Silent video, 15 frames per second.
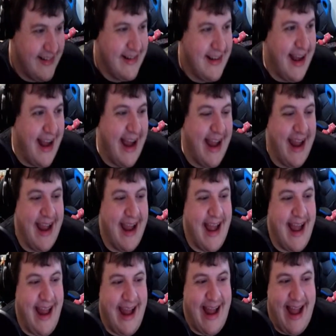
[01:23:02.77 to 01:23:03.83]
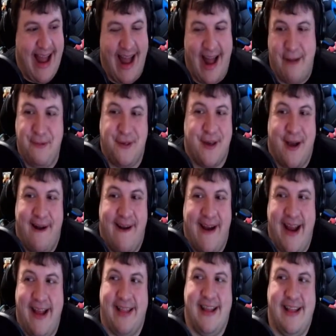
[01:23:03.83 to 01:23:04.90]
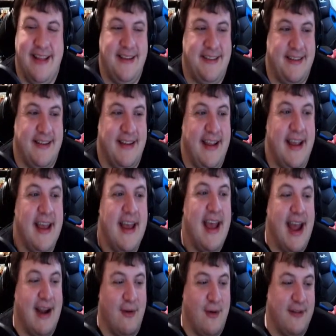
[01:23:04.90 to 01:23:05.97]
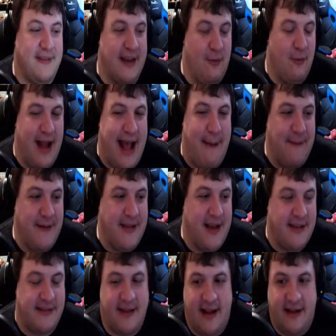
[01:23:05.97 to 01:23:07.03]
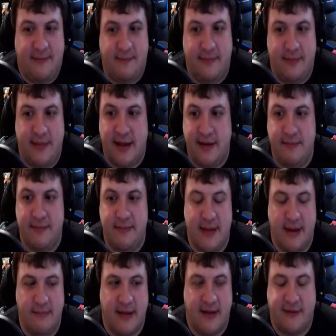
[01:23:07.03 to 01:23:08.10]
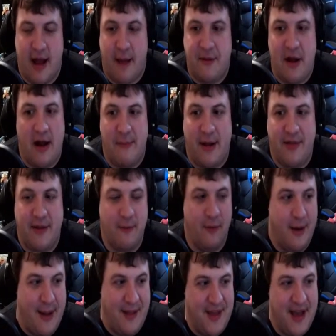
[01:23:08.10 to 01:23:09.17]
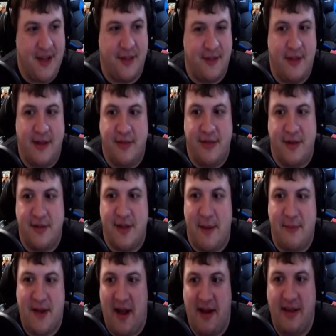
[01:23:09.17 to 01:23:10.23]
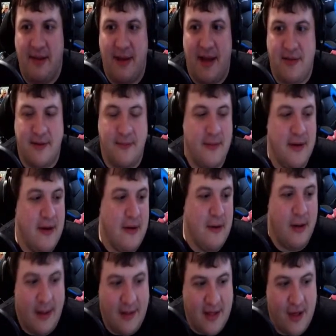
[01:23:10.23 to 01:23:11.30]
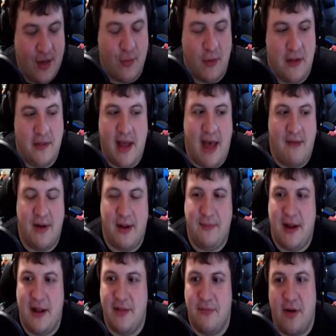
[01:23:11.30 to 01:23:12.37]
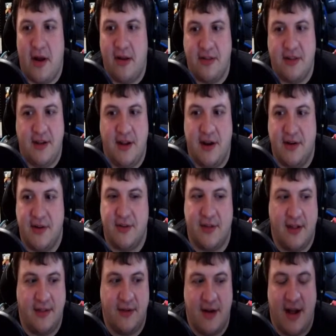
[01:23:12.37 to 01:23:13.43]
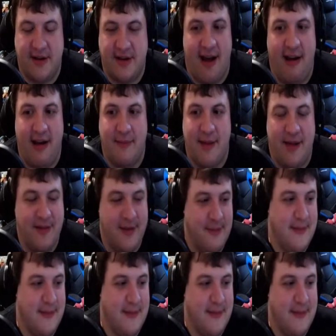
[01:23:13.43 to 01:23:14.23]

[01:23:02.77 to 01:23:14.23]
I'm sorry. Like, everyone's like, what happened to this? They stopped talking about them. What about this? They stopped talking about them. What about this one? They haven't updated the models in years, so like they're not talking about them.